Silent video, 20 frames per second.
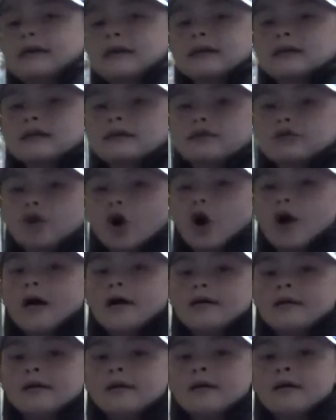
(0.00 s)
he
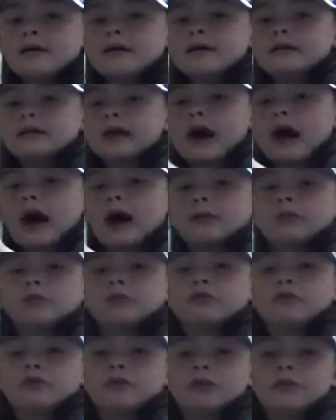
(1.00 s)
thought that I
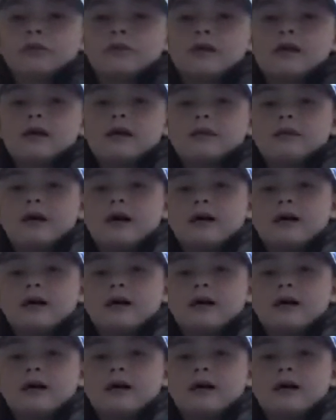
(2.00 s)
would only went out